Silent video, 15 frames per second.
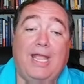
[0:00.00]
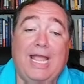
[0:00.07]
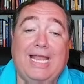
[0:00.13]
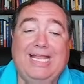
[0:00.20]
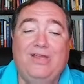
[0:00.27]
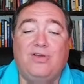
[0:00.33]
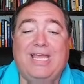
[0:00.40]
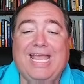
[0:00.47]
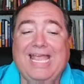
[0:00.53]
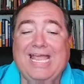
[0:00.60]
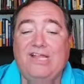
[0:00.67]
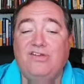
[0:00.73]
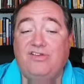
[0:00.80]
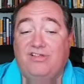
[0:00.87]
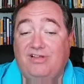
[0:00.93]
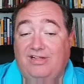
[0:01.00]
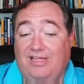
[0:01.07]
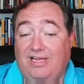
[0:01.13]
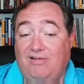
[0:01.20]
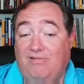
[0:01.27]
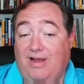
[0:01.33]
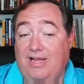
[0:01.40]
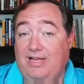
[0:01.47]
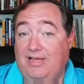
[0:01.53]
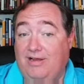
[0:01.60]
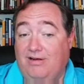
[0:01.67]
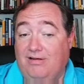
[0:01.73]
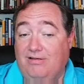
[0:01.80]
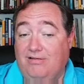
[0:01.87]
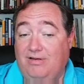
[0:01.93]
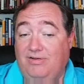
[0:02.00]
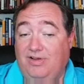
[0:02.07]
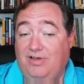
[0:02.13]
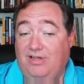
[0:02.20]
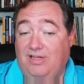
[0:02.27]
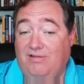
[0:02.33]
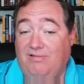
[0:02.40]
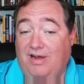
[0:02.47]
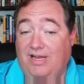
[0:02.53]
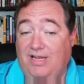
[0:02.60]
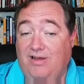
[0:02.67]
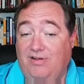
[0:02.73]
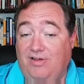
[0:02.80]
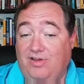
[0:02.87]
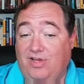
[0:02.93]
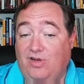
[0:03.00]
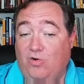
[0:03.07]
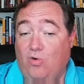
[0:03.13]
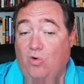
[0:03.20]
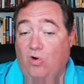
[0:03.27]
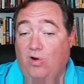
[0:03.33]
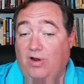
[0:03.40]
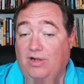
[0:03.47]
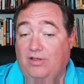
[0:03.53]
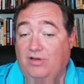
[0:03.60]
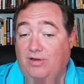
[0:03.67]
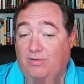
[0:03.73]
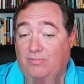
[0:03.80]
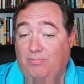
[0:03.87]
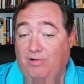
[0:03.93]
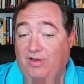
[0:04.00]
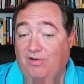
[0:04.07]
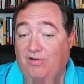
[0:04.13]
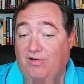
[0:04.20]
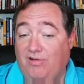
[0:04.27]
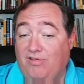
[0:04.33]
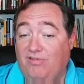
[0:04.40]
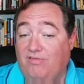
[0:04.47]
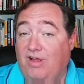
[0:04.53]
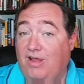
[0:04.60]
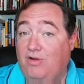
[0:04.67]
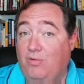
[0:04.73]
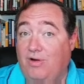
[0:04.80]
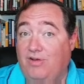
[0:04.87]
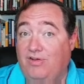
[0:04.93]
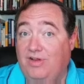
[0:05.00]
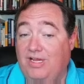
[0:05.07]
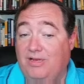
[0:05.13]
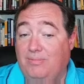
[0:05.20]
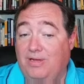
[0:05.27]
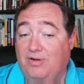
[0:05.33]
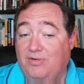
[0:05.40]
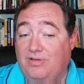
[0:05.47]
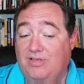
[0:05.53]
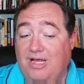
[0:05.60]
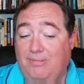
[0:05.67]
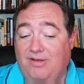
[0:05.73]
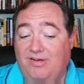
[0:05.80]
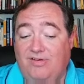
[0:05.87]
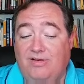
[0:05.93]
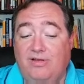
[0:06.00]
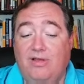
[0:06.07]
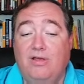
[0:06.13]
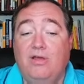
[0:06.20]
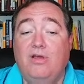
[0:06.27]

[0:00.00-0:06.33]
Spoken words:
And you can just click right here, and you click right here, you get or, and it's going to bring your cursor right to where you need to be to establish it.